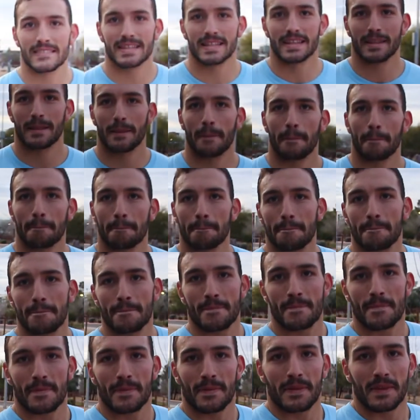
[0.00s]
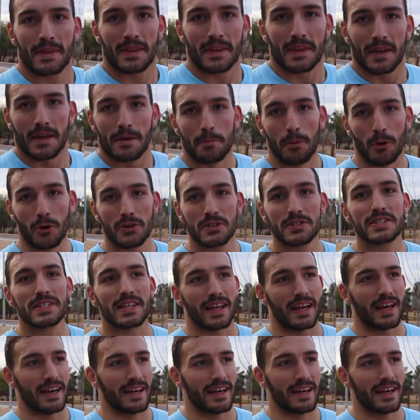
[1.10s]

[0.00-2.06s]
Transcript: to do board slides? Board slide.